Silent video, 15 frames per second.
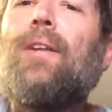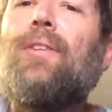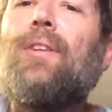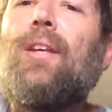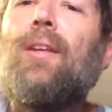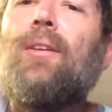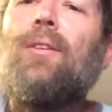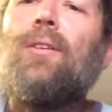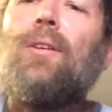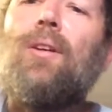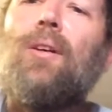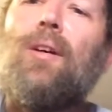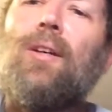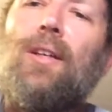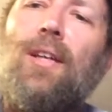And then
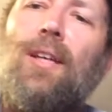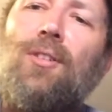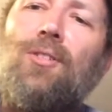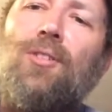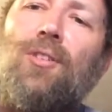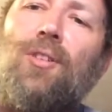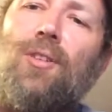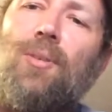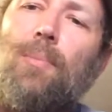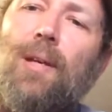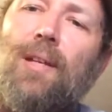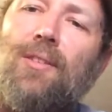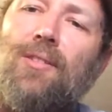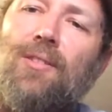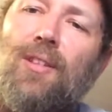occasionally the
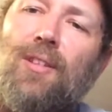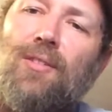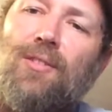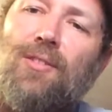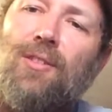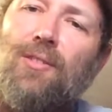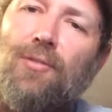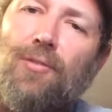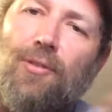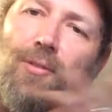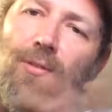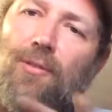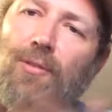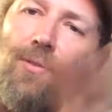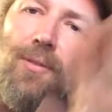bass does different